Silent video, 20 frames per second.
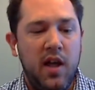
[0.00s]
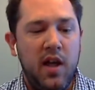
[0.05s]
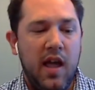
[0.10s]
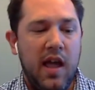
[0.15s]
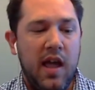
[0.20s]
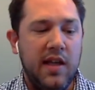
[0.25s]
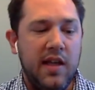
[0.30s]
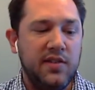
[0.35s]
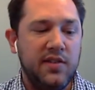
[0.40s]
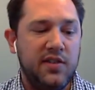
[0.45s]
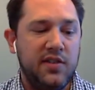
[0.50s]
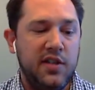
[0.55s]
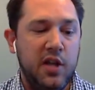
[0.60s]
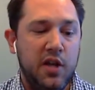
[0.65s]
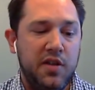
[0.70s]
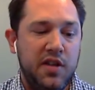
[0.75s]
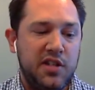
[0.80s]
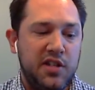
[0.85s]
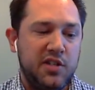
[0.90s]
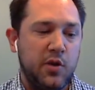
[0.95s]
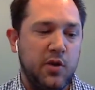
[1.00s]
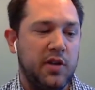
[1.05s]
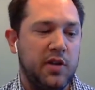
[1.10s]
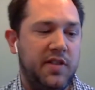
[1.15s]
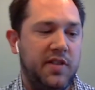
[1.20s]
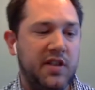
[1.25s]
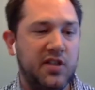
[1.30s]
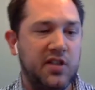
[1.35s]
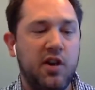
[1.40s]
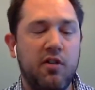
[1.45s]
And this sort of
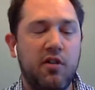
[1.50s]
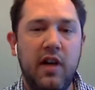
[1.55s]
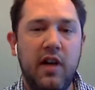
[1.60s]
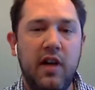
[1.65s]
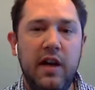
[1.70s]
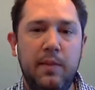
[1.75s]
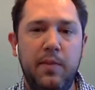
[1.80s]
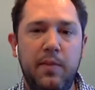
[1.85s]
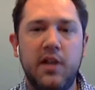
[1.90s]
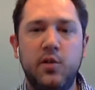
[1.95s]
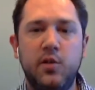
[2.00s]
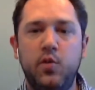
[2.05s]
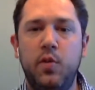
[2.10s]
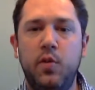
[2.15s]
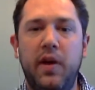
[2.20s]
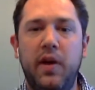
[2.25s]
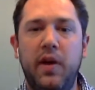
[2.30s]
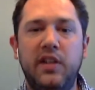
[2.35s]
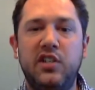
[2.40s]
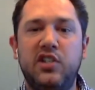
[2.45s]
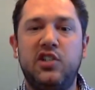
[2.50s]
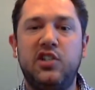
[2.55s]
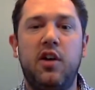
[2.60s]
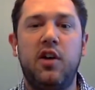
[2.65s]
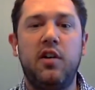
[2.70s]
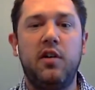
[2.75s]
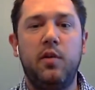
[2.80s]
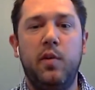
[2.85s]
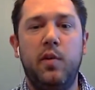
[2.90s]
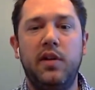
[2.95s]
thing is great because we might
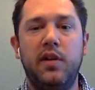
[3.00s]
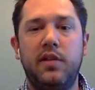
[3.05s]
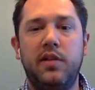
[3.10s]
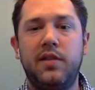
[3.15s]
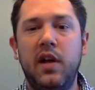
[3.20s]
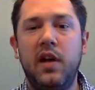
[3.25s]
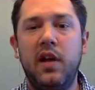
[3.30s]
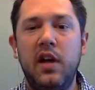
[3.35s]
start with